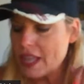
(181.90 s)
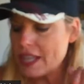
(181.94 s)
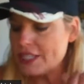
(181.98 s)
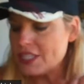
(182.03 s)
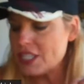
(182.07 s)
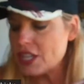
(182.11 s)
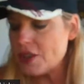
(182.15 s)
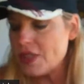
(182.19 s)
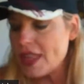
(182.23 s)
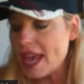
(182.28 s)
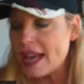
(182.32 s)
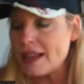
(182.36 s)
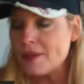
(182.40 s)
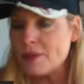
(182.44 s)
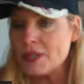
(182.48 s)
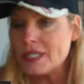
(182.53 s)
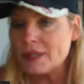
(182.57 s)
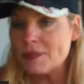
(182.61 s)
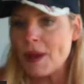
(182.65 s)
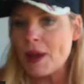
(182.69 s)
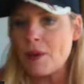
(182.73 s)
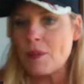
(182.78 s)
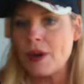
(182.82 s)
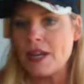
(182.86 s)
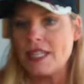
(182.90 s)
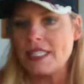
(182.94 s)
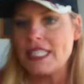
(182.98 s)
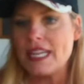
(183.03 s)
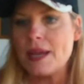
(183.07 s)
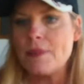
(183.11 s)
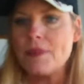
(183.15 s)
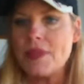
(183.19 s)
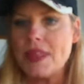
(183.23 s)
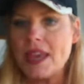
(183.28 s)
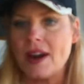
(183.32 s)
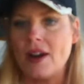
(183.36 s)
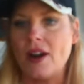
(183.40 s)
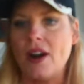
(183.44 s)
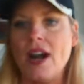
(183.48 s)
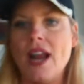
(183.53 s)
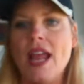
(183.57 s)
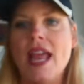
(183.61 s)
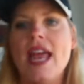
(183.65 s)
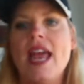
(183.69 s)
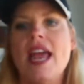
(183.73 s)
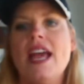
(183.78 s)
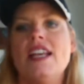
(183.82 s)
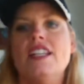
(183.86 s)
So that was my one tip there.
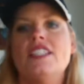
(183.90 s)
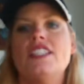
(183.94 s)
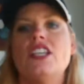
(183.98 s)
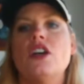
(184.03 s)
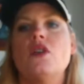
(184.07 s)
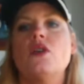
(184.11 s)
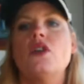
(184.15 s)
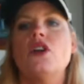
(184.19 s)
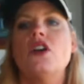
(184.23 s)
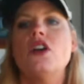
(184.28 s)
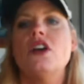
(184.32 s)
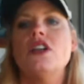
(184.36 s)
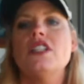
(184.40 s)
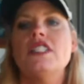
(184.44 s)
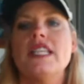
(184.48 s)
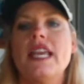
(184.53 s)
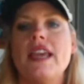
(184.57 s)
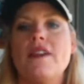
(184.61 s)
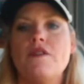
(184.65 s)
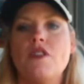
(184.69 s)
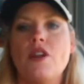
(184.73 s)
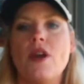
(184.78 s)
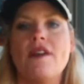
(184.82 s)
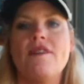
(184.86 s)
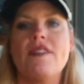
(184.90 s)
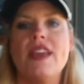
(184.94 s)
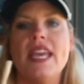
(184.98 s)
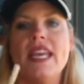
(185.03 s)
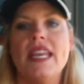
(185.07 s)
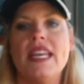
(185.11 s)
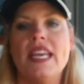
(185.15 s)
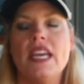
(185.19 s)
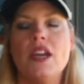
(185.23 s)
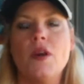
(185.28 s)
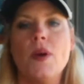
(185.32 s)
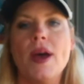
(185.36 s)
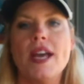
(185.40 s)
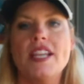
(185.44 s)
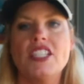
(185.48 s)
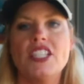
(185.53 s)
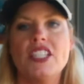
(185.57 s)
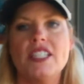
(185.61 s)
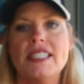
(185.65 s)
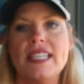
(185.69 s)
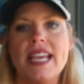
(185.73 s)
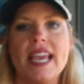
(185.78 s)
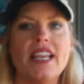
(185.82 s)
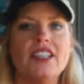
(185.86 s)
So girls, if you have any
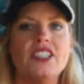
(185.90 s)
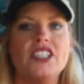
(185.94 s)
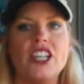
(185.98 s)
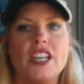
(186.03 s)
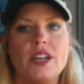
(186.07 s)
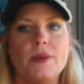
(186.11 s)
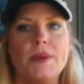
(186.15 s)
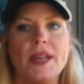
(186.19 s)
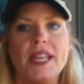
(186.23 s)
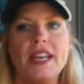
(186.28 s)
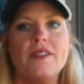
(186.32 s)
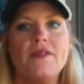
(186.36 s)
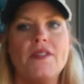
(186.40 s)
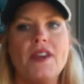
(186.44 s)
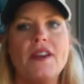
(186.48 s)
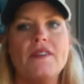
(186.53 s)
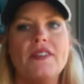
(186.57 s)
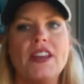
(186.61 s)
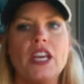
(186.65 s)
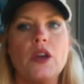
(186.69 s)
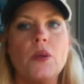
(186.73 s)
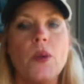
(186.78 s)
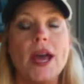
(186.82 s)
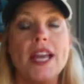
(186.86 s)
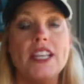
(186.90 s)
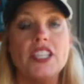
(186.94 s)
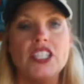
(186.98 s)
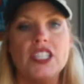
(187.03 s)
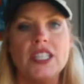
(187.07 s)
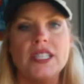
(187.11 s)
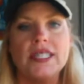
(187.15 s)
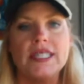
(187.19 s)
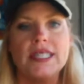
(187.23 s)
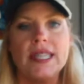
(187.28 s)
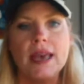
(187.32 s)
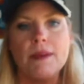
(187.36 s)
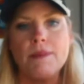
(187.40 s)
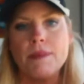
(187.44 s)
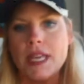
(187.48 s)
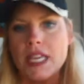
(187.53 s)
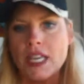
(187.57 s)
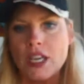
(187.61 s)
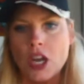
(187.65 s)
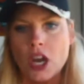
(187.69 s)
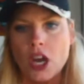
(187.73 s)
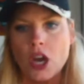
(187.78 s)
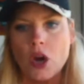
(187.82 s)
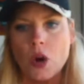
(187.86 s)
questions, and gentlemen, if you have any questions, let me
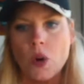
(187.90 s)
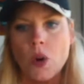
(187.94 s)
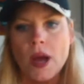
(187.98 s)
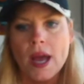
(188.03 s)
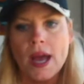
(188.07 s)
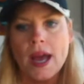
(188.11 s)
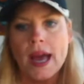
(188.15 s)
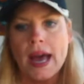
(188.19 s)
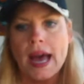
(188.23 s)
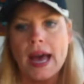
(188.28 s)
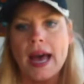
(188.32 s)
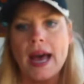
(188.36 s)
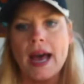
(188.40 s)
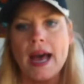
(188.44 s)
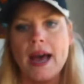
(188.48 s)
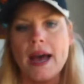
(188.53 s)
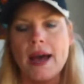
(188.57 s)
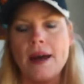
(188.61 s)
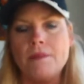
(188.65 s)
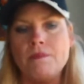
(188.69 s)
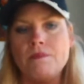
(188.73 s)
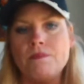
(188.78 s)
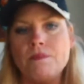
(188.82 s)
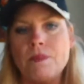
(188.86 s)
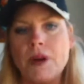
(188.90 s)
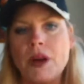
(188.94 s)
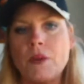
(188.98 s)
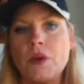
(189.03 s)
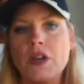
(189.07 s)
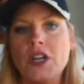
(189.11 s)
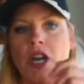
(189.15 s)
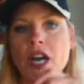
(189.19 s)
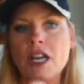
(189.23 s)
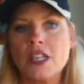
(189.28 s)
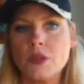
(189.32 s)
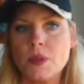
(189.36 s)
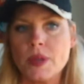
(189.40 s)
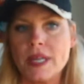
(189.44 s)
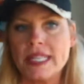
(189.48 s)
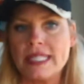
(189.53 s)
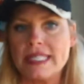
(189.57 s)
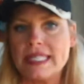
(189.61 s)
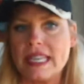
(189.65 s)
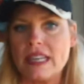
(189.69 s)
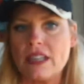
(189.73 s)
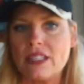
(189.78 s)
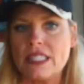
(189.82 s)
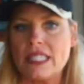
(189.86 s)
know. But we're not doing a
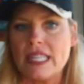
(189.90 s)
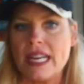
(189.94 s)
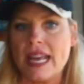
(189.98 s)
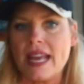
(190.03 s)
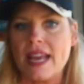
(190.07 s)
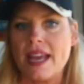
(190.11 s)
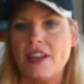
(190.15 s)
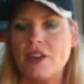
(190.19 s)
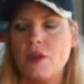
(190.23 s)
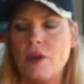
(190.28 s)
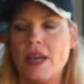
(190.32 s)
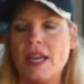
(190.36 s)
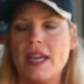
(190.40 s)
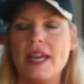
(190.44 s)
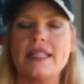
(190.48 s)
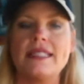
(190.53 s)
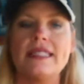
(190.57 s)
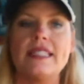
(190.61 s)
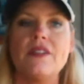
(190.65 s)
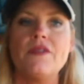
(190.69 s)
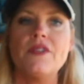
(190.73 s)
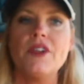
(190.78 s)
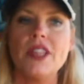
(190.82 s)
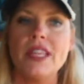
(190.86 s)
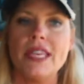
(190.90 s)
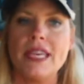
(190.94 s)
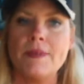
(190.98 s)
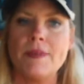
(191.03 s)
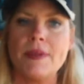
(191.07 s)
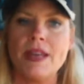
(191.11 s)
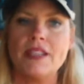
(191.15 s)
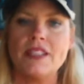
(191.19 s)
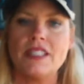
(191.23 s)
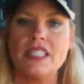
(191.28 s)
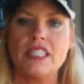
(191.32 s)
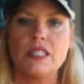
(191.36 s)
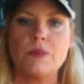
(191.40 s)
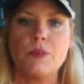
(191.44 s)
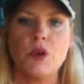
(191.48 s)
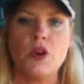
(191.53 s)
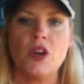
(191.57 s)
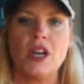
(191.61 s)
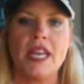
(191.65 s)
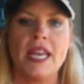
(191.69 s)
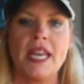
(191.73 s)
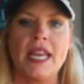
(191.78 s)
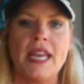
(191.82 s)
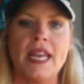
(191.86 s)
sale today. I know I got several emails this
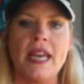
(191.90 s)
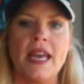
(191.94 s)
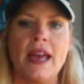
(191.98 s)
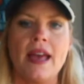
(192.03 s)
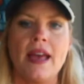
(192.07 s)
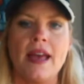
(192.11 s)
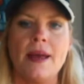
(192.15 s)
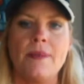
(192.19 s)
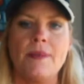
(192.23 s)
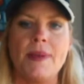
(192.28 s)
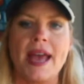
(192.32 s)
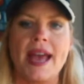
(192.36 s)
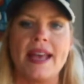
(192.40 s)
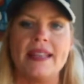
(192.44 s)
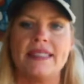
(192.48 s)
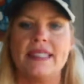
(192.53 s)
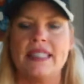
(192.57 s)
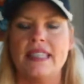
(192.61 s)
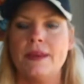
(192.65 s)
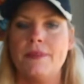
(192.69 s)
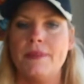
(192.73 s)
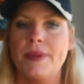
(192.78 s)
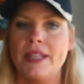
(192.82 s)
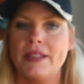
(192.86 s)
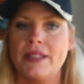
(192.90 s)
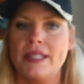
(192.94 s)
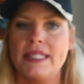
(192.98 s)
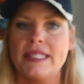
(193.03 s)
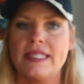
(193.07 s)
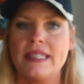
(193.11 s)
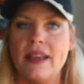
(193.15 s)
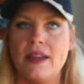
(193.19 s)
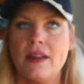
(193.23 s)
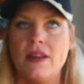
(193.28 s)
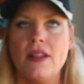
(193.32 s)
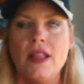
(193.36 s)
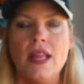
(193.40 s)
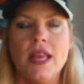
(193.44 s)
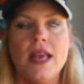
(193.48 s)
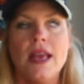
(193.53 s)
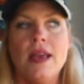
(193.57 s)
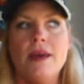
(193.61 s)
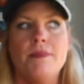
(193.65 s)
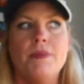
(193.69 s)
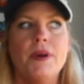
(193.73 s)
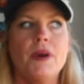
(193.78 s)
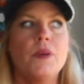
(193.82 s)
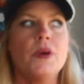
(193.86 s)
morning asking about the sale,
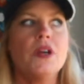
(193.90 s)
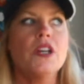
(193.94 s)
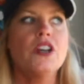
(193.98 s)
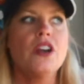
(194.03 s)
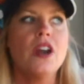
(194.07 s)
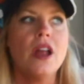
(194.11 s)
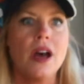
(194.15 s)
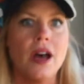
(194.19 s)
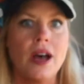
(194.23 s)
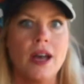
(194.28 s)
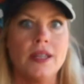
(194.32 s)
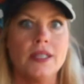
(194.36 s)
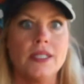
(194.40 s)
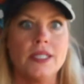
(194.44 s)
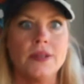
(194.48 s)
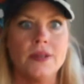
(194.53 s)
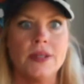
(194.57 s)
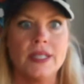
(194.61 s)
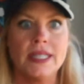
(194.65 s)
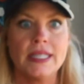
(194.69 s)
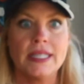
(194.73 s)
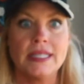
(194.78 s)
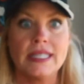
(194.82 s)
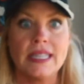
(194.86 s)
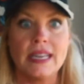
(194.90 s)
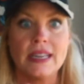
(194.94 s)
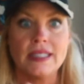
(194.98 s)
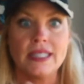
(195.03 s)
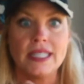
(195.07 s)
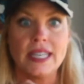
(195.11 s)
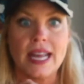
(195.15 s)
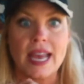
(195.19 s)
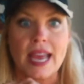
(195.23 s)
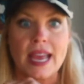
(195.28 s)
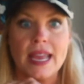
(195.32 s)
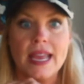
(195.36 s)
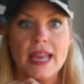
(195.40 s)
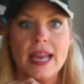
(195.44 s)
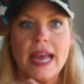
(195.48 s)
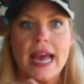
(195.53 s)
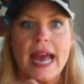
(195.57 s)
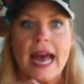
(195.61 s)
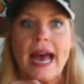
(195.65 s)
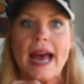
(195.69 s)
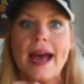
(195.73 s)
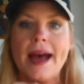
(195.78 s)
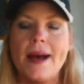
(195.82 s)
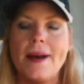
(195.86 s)
but we're not doing the sale today.
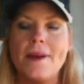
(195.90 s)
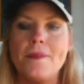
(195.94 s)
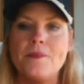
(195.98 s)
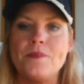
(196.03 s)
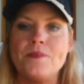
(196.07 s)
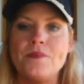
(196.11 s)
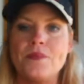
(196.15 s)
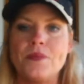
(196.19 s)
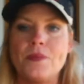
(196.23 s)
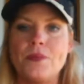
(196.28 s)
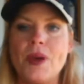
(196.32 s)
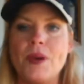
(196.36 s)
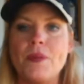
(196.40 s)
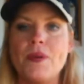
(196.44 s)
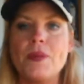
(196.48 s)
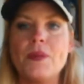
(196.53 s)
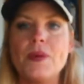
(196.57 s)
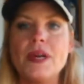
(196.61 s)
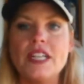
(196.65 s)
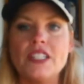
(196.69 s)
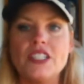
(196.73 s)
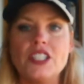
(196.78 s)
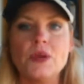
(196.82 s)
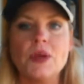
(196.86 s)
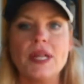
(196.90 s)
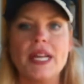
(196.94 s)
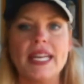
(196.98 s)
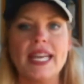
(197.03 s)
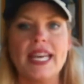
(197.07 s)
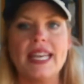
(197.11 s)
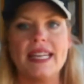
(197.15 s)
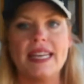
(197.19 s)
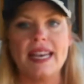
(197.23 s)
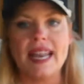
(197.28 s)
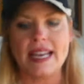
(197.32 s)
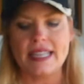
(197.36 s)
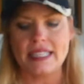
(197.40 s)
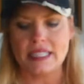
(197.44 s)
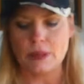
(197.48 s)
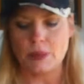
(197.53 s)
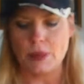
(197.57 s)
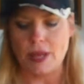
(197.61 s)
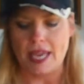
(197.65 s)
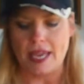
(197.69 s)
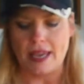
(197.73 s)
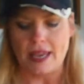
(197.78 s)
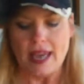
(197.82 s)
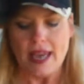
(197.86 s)
But we will do it again next
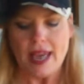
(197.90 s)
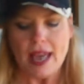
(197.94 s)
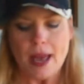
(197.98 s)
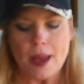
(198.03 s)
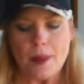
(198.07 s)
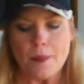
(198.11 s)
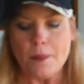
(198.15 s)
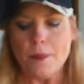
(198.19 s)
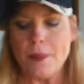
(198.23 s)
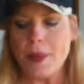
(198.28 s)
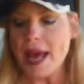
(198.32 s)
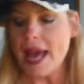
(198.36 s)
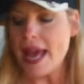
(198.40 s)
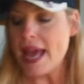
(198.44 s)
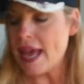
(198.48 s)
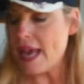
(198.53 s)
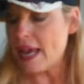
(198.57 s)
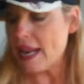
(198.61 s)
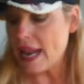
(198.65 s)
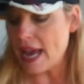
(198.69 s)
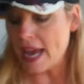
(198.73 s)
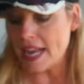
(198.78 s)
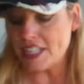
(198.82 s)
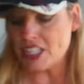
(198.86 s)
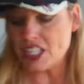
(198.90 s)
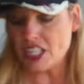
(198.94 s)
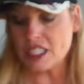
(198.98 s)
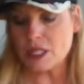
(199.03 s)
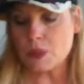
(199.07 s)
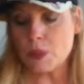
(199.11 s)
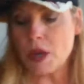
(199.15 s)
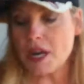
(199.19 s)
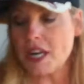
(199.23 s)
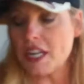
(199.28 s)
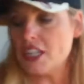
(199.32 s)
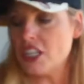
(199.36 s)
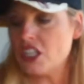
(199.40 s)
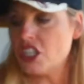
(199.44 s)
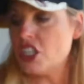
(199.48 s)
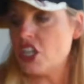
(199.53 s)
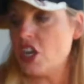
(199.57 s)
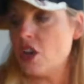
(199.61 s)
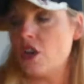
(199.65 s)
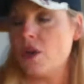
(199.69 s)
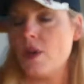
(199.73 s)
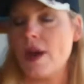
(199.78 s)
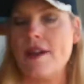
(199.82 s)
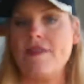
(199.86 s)
week. But I just wanted to
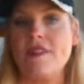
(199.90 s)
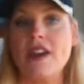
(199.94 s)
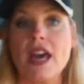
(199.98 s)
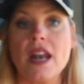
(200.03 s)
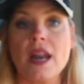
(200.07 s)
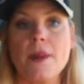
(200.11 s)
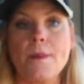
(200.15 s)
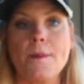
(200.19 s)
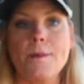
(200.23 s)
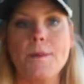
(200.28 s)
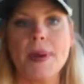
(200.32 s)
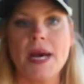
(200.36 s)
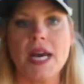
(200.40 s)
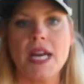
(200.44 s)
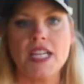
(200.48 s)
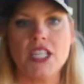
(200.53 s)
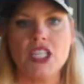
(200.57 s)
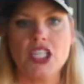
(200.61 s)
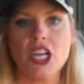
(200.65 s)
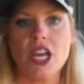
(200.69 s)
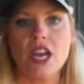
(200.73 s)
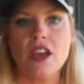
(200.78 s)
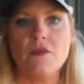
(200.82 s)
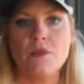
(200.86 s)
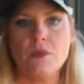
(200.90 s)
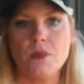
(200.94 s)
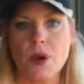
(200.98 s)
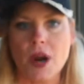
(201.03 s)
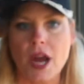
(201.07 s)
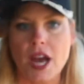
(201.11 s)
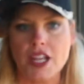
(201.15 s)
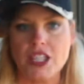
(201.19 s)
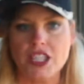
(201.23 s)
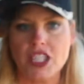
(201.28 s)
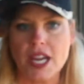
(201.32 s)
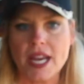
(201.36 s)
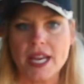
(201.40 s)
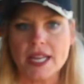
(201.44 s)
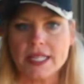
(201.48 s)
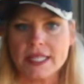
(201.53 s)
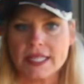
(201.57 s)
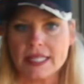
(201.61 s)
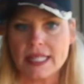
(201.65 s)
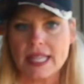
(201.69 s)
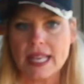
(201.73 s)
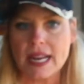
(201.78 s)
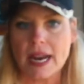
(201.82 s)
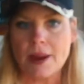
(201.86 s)
show you, I've got a bunch of
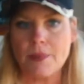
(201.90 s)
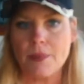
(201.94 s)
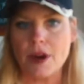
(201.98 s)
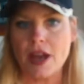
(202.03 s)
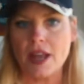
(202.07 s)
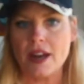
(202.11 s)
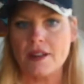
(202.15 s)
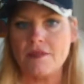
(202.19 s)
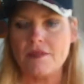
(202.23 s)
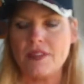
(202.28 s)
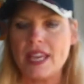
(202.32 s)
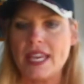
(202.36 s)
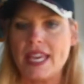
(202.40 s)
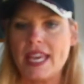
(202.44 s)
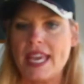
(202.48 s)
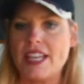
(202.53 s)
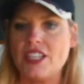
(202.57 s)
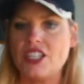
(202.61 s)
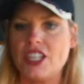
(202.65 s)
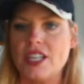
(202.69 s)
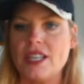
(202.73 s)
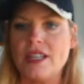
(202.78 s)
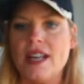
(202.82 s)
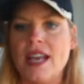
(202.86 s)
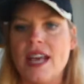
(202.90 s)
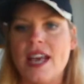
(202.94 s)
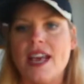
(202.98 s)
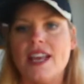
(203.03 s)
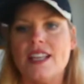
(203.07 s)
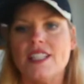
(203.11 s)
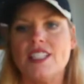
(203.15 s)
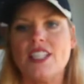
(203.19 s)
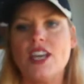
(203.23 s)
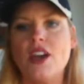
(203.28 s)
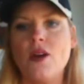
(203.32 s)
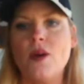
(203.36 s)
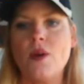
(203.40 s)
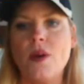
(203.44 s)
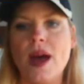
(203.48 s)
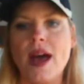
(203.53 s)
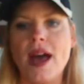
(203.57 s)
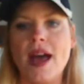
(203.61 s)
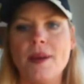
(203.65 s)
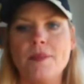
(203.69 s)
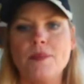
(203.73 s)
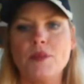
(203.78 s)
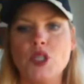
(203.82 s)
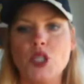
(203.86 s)
projects that I brought on vacation. So
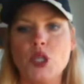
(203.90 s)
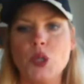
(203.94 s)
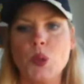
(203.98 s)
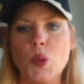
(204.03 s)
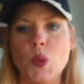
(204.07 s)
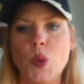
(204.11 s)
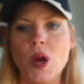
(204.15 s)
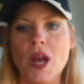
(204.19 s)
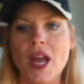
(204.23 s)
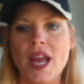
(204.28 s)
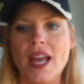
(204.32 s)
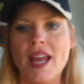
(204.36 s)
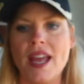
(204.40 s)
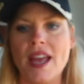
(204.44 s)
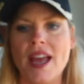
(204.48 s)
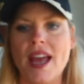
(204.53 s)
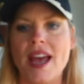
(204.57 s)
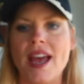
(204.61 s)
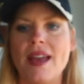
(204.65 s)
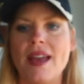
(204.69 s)
I'm trying,